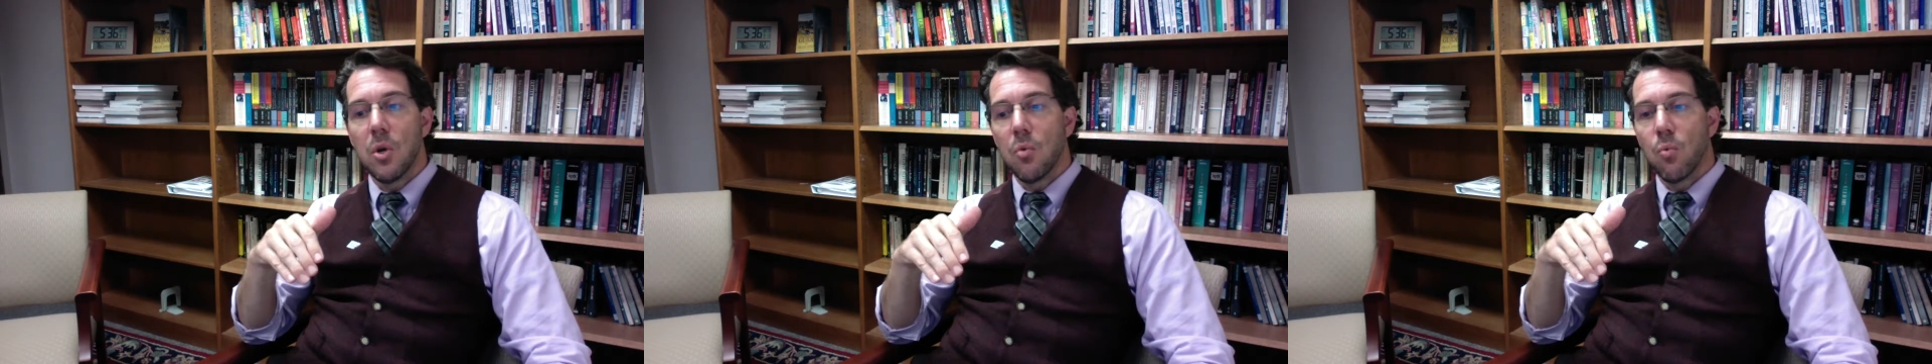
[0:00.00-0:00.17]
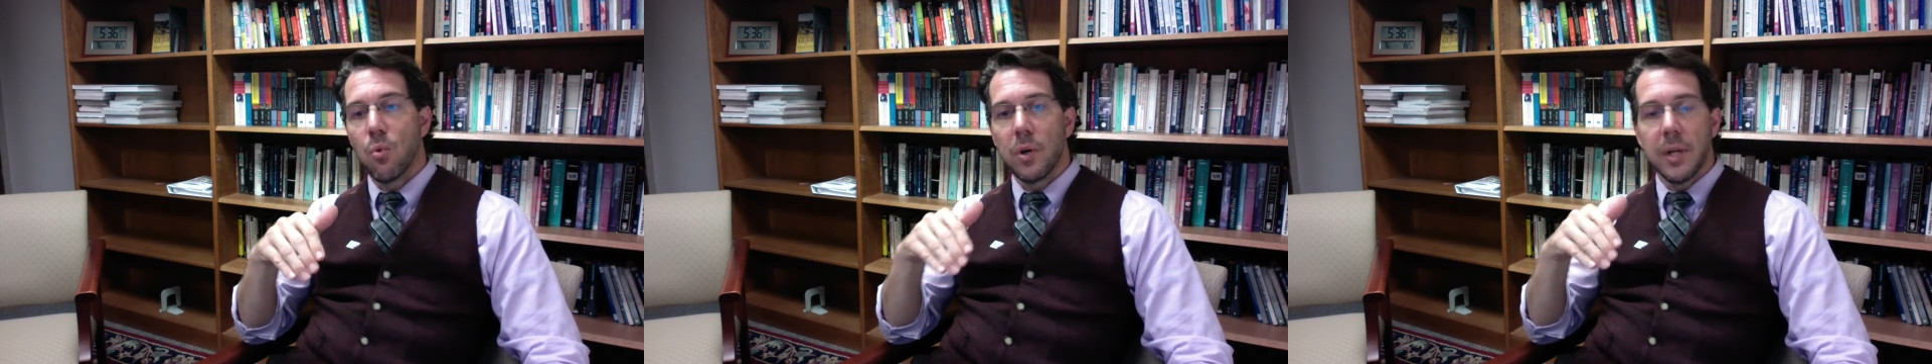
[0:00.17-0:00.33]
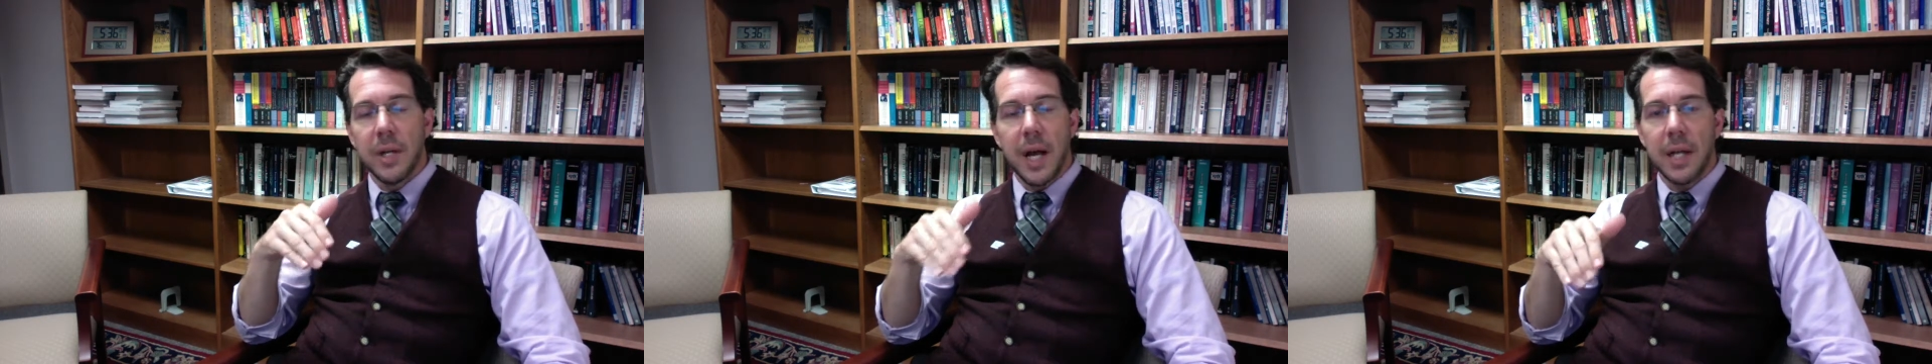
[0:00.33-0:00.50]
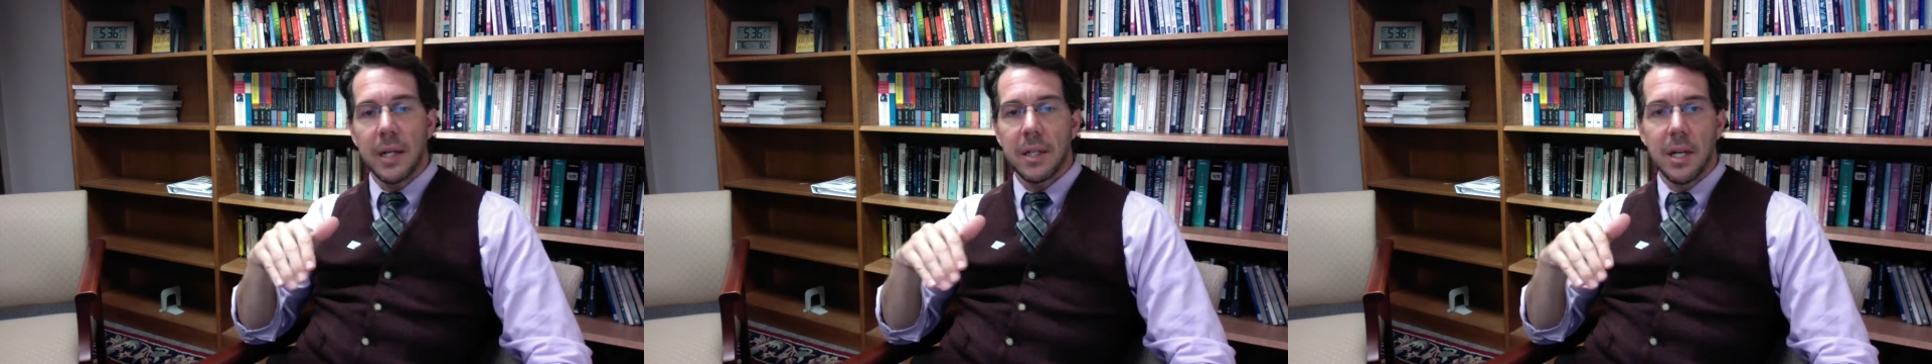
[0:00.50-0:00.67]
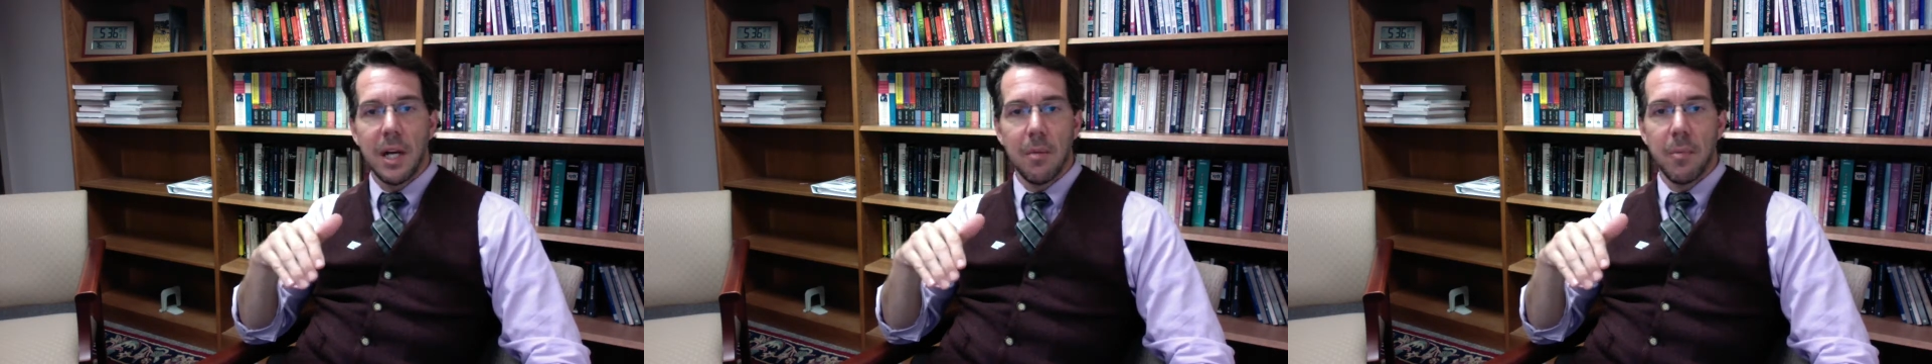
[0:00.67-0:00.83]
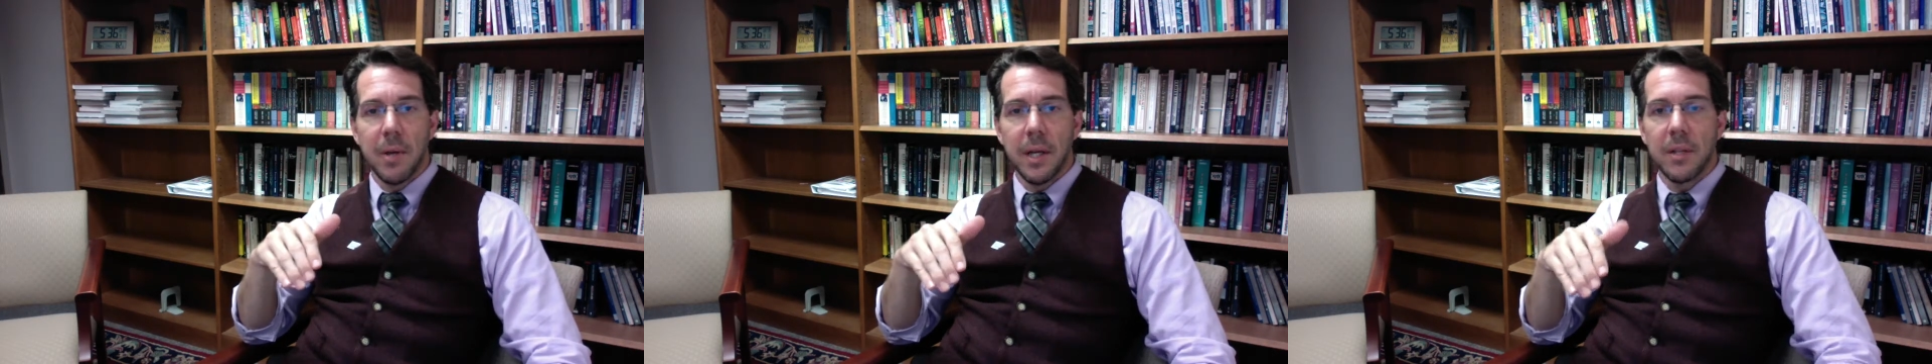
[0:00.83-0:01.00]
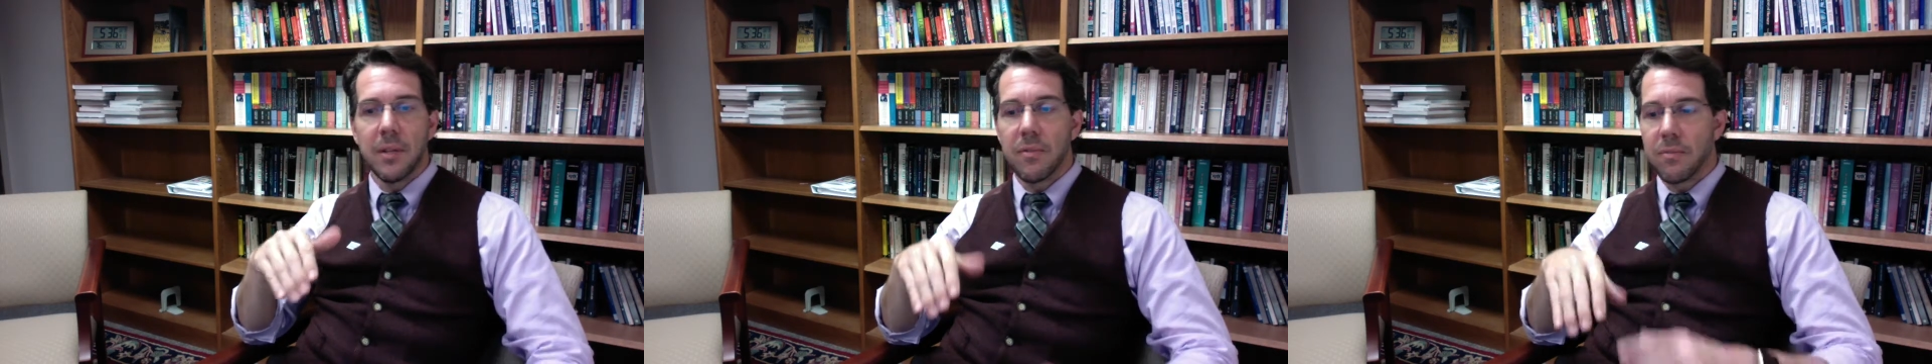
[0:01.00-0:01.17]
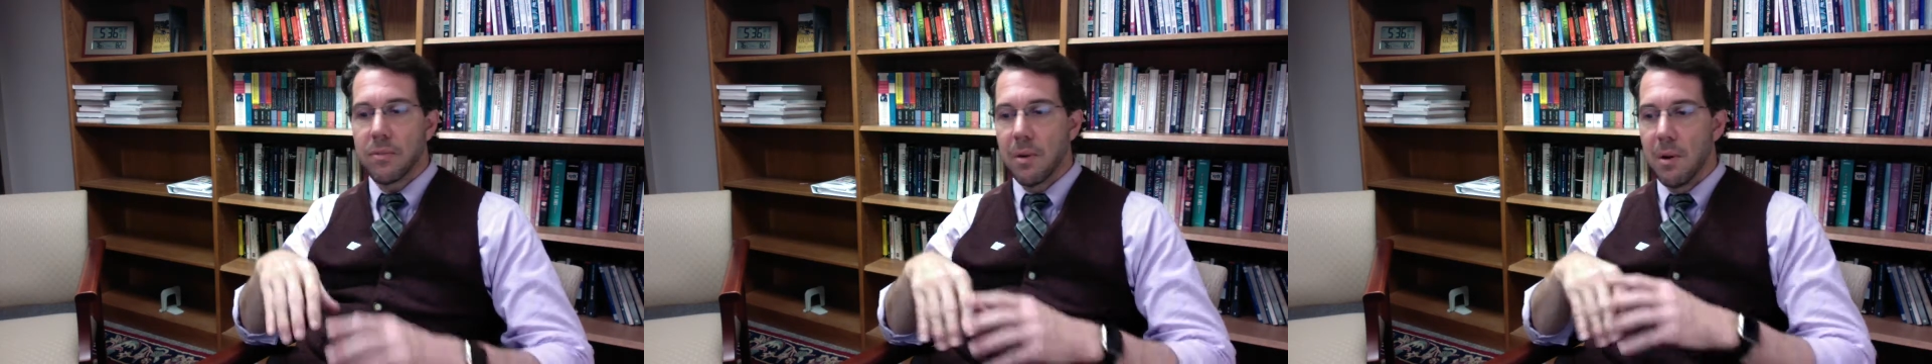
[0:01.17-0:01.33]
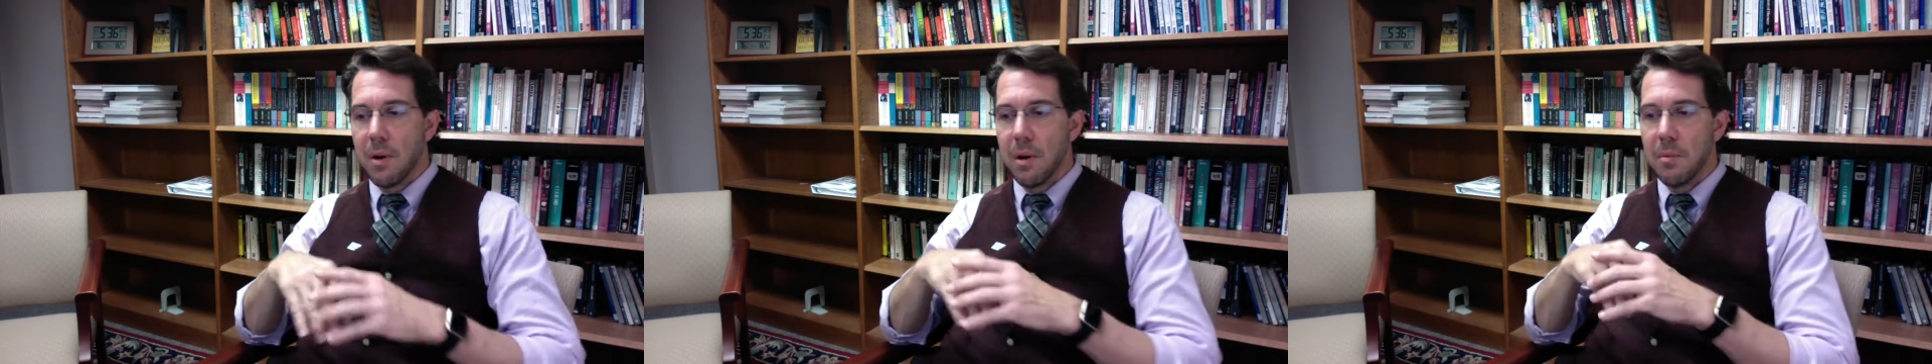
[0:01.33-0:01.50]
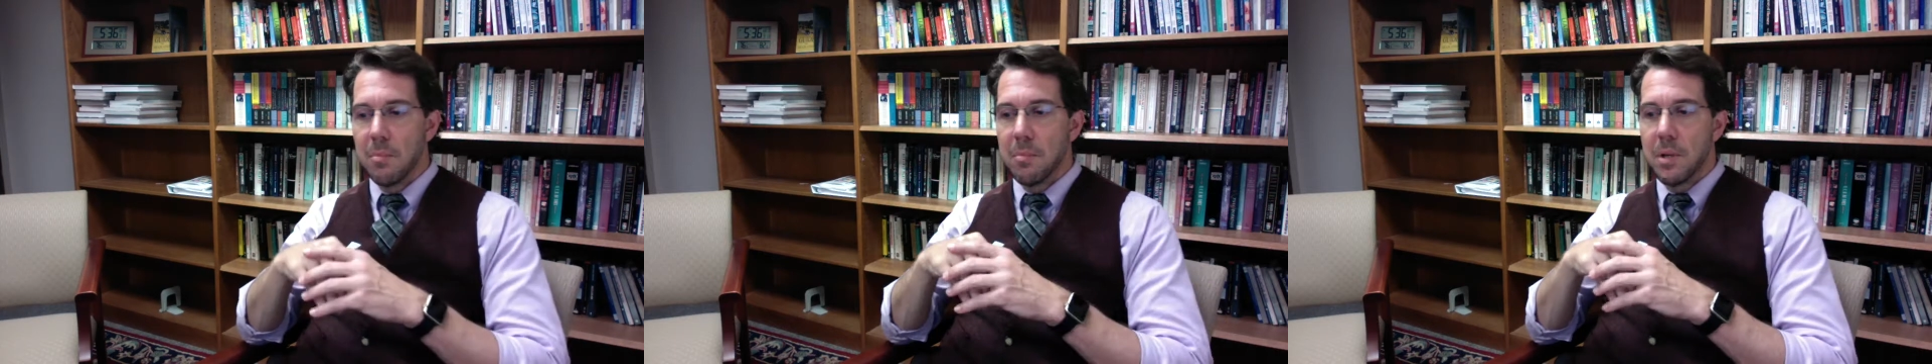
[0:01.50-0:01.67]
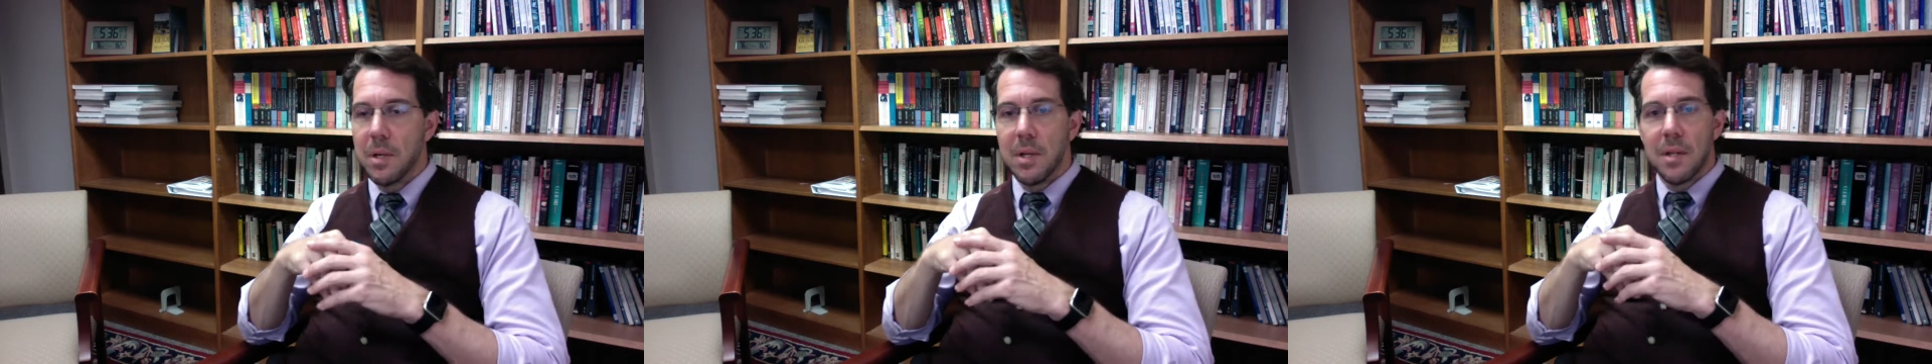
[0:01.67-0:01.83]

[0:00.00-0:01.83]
were not coming from